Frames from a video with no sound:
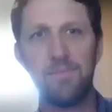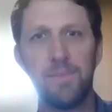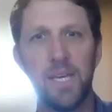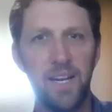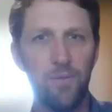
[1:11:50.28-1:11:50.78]
Yeah,
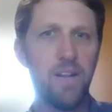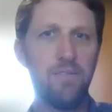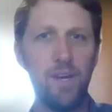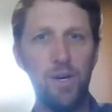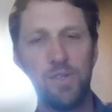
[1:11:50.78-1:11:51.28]
getting rid
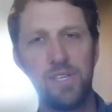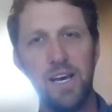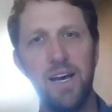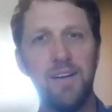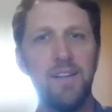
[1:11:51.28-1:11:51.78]
of those.
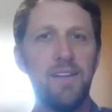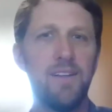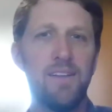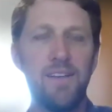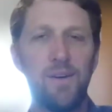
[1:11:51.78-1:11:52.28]

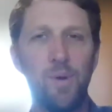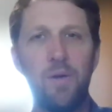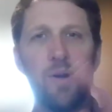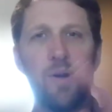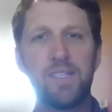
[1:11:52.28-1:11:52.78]

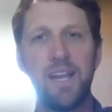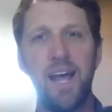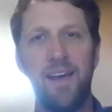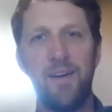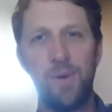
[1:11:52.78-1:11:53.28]
What is
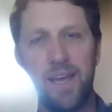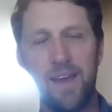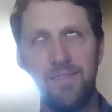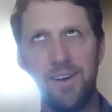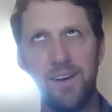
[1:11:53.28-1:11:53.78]
it? We
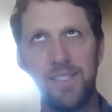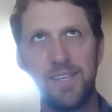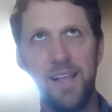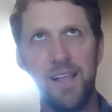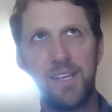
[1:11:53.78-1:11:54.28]
have
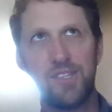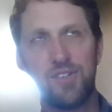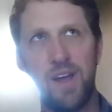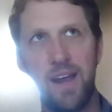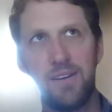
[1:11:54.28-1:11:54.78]
single axis
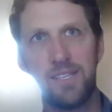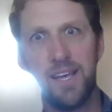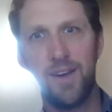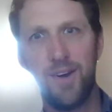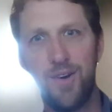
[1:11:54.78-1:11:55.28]
trackers
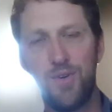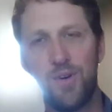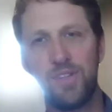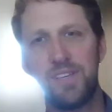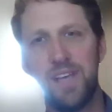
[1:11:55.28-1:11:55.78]
that go
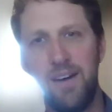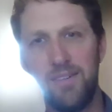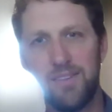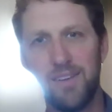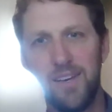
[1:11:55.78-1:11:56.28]
north
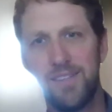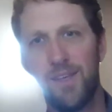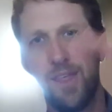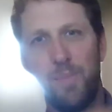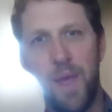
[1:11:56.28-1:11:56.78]
south,
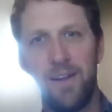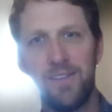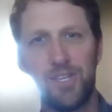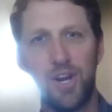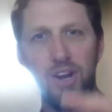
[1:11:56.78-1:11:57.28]
so the
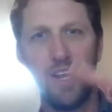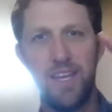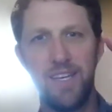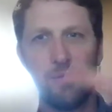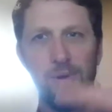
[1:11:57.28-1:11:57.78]
panels turn
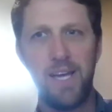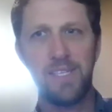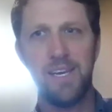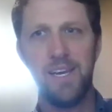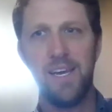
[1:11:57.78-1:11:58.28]
east
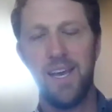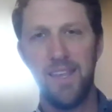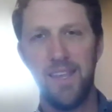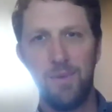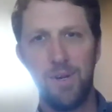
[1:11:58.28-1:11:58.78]
west,
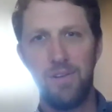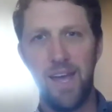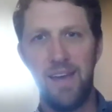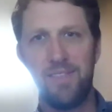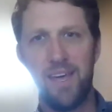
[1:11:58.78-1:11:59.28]
and then when you
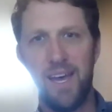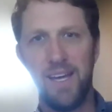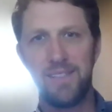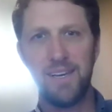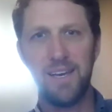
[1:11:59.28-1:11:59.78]
have
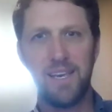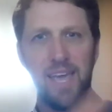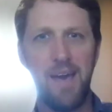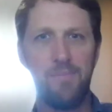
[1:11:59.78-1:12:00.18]
that